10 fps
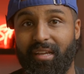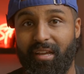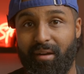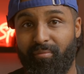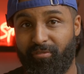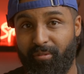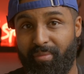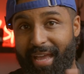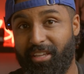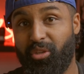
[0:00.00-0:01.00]
come from
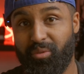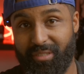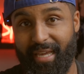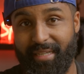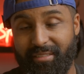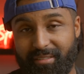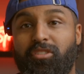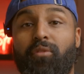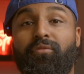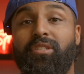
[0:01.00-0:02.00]
that use case.
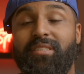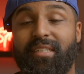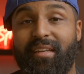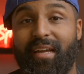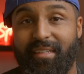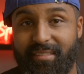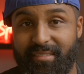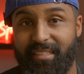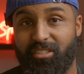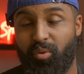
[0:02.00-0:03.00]
So the first thing that I like to
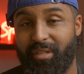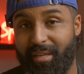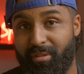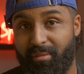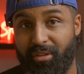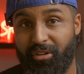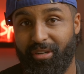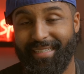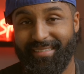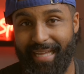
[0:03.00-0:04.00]
see in a 28mm
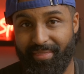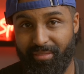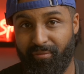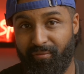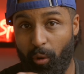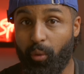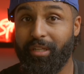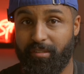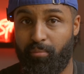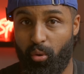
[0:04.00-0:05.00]
is that the
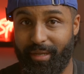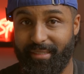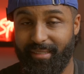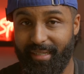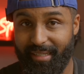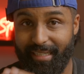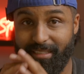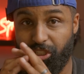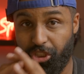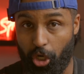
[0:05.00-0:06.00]
focus point
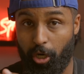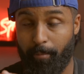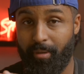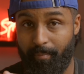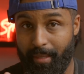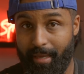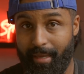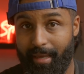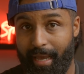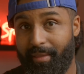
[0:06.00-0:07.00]
is sharp,
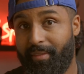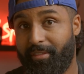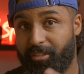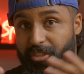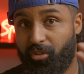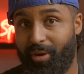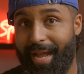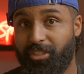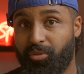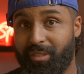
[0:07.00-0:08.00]
and then that there's a
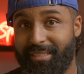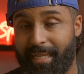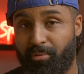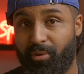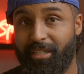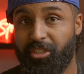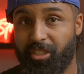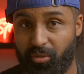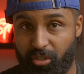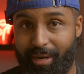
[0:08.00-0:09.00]
gradual
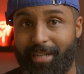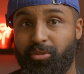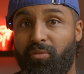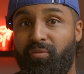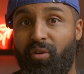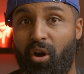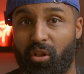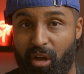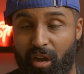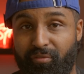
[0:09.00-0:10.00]
separation or a gradual
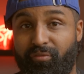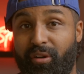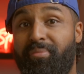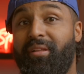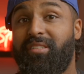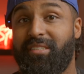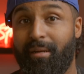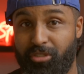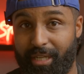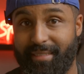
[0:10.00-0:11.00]
fall off from the
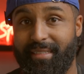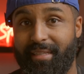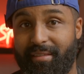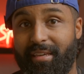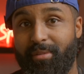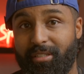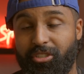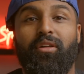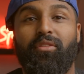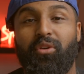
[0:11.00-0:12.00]
subject in the
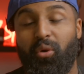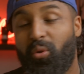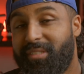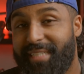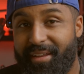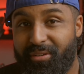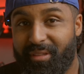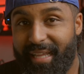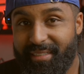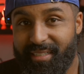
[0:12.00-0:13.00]
image. The gold standard
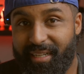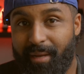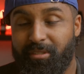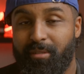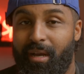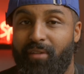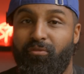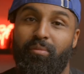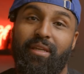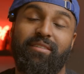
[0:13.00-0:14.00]
lens that comes to mind
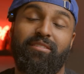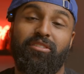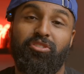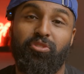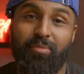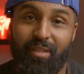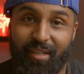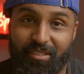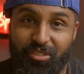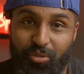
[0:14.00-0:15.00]
for me is the Summilux